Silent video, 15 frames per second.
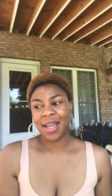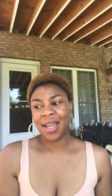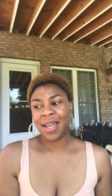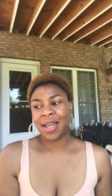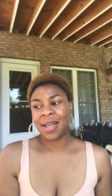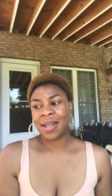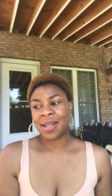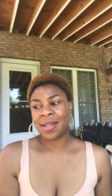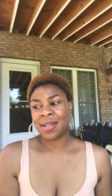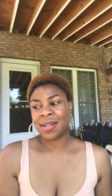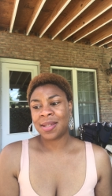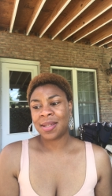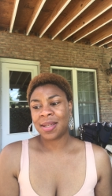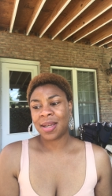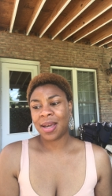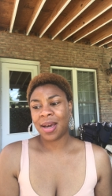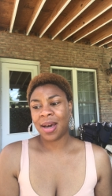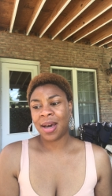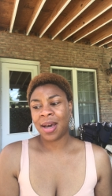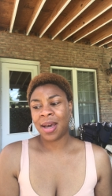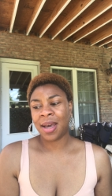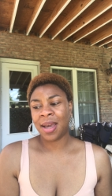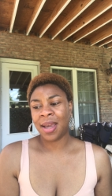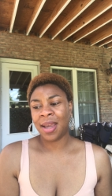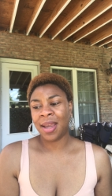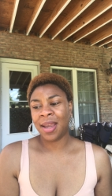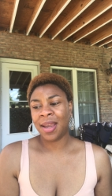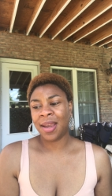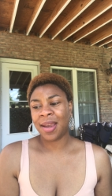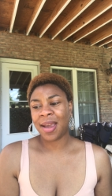and
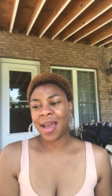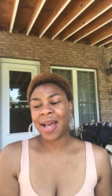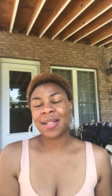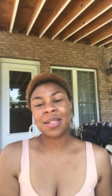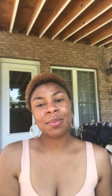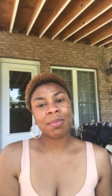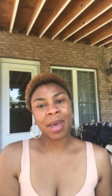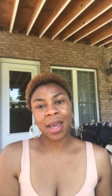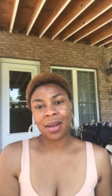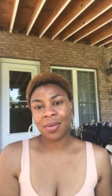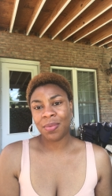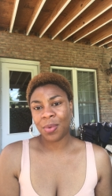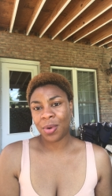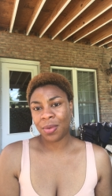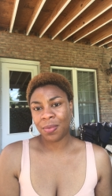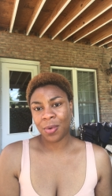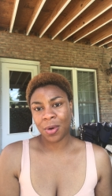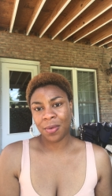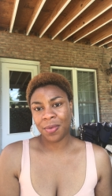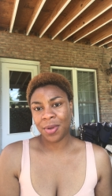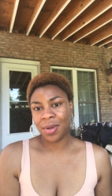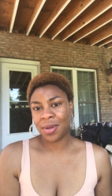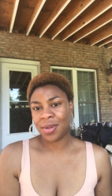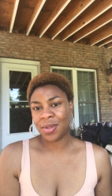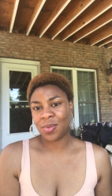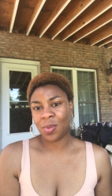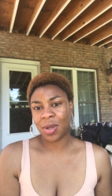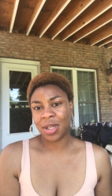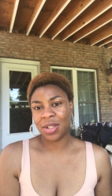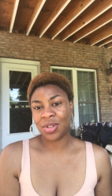I had some back and forth for a few years
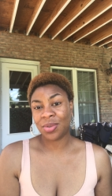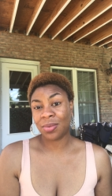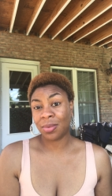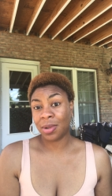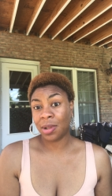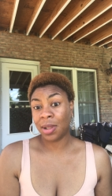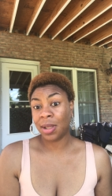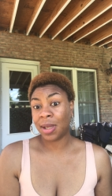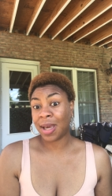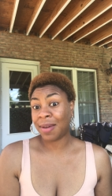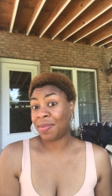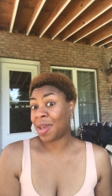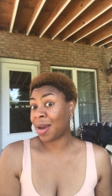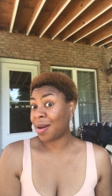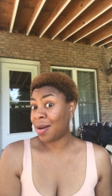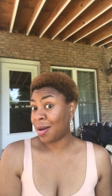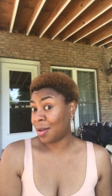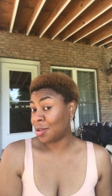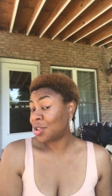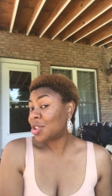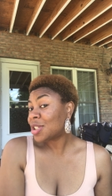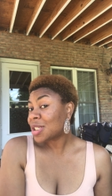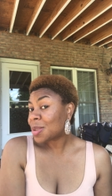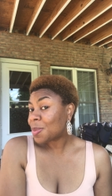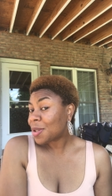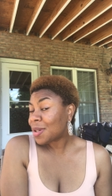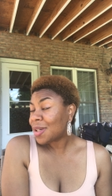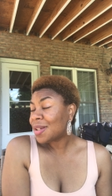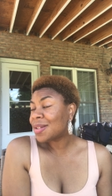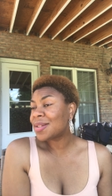wanting to really have that college
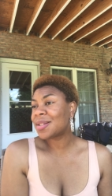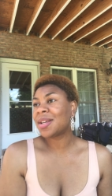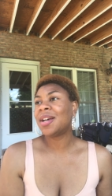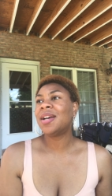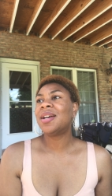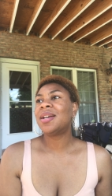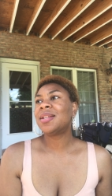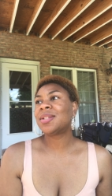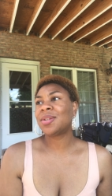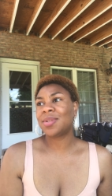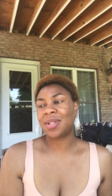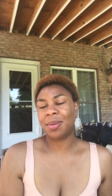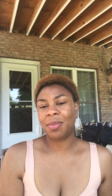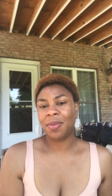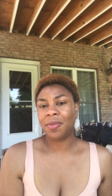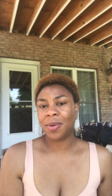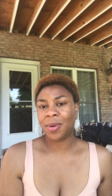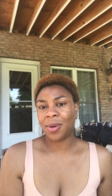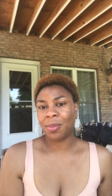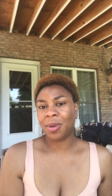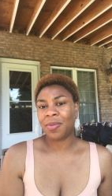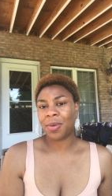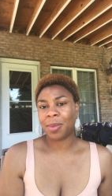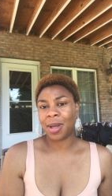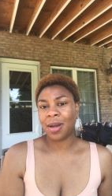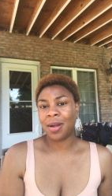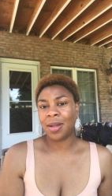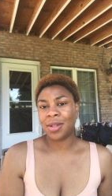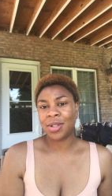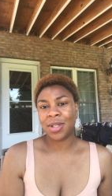experience. So some of you know me from my
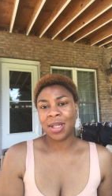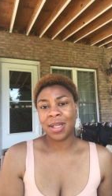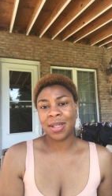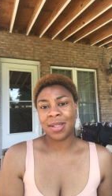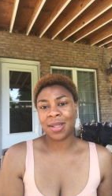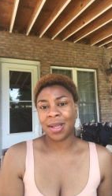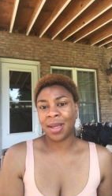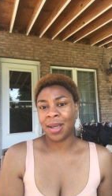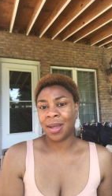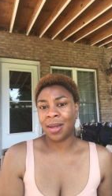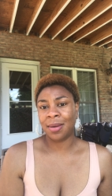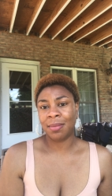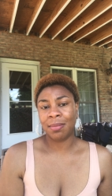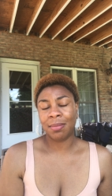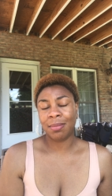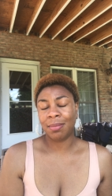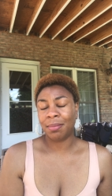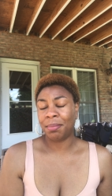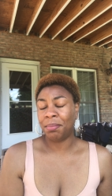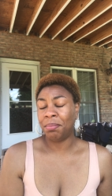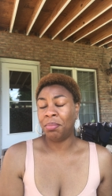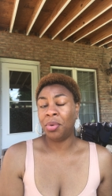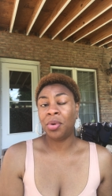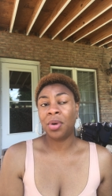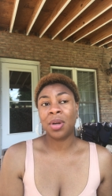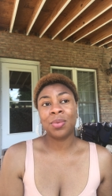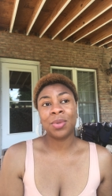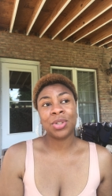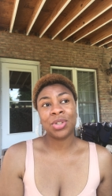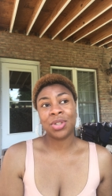college days and boy
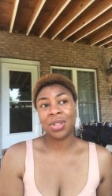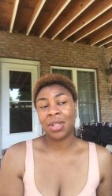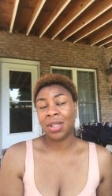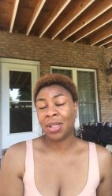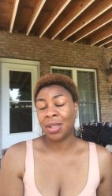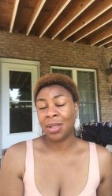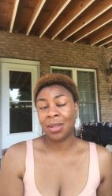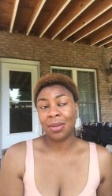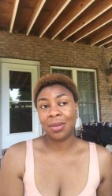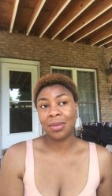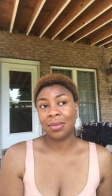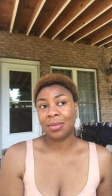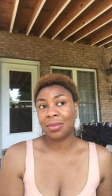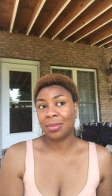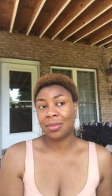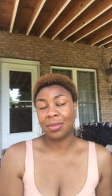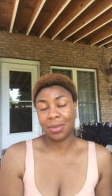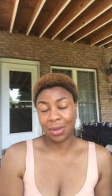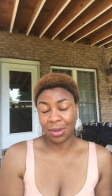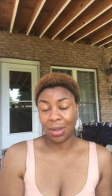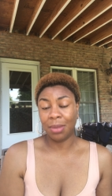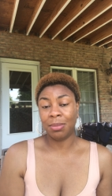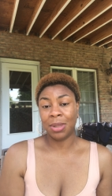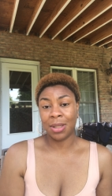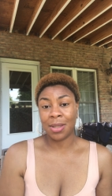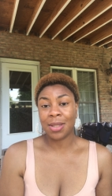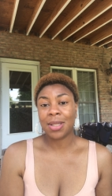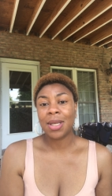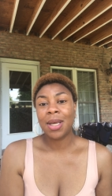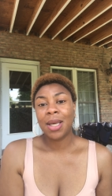was she something
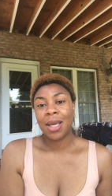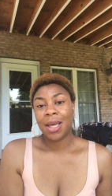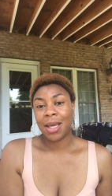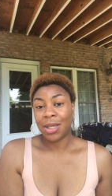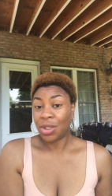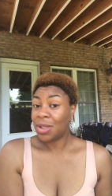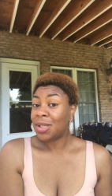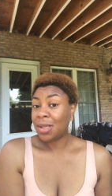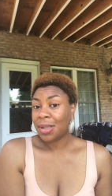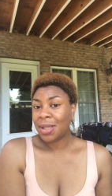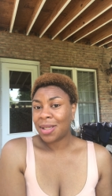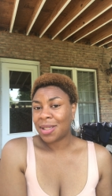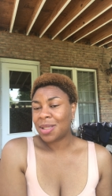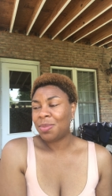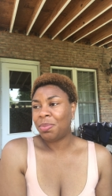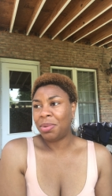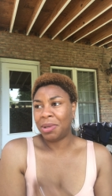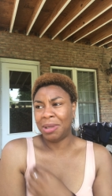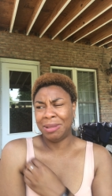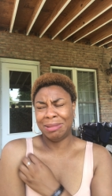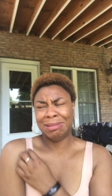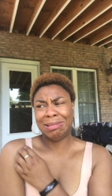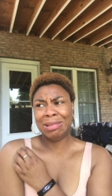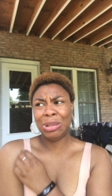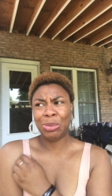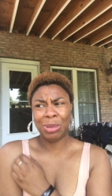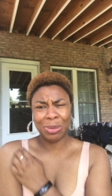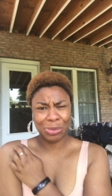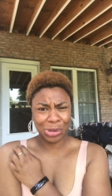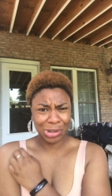else. And she still is, but a little
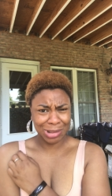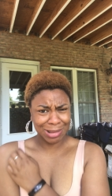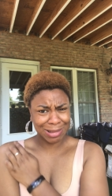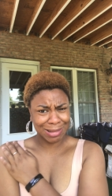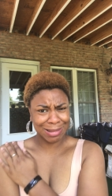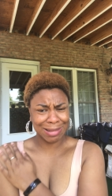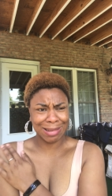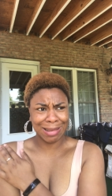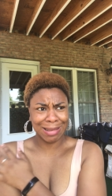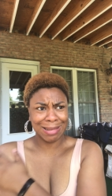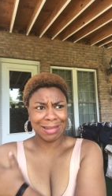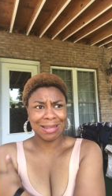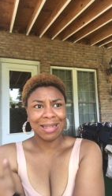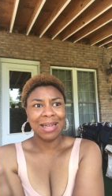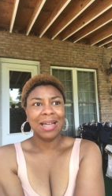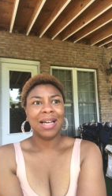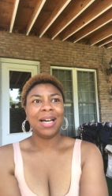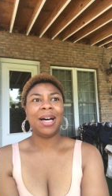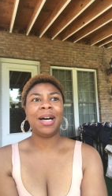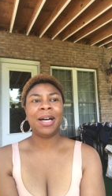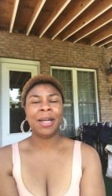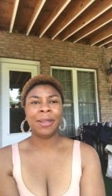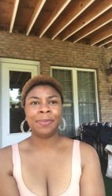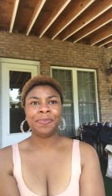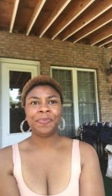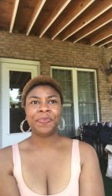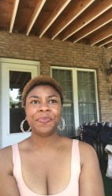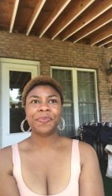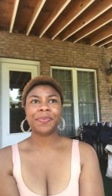bit more Jesus, I guess. Um,